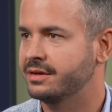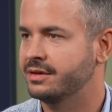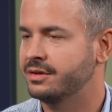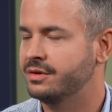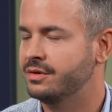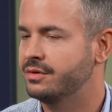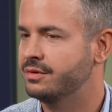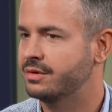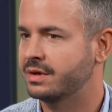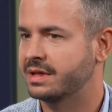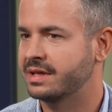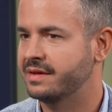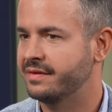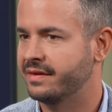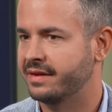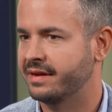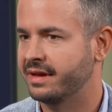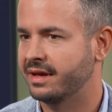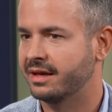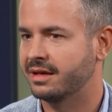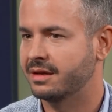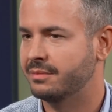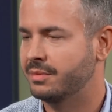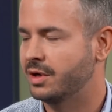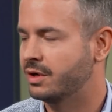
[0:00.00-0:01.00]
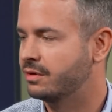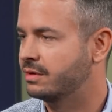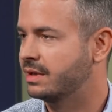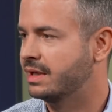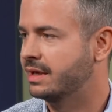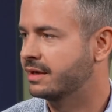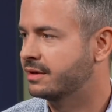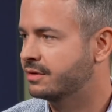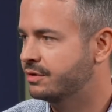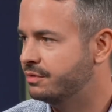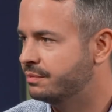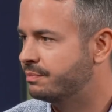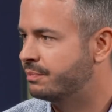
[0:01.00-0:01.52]
you can think about
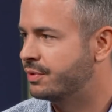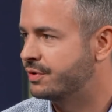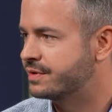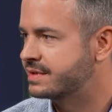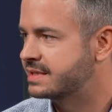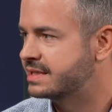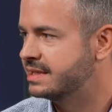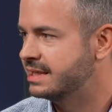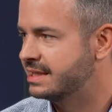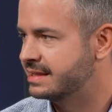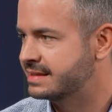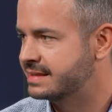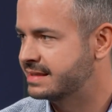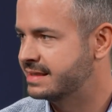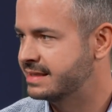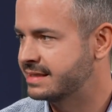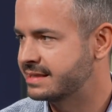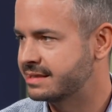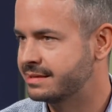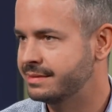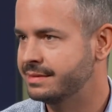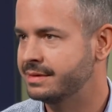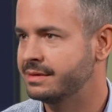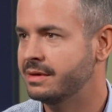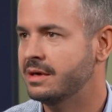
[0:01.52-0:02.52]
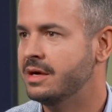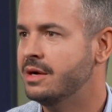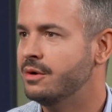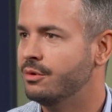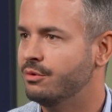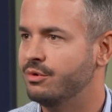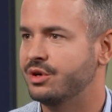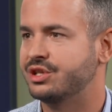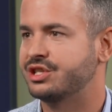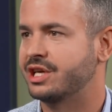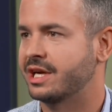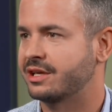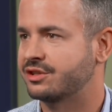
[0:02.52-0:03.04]
like your personal assistant,
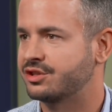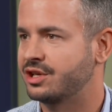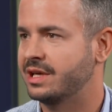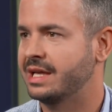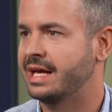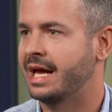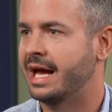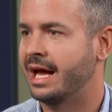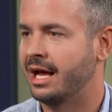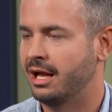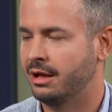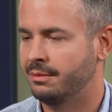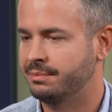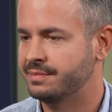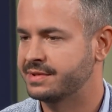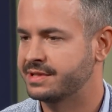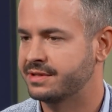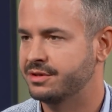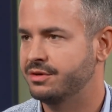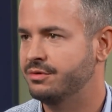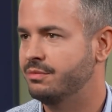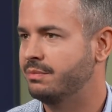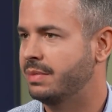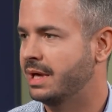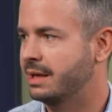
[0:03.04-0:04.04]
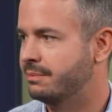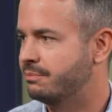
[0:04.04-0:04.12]
which actually helps you by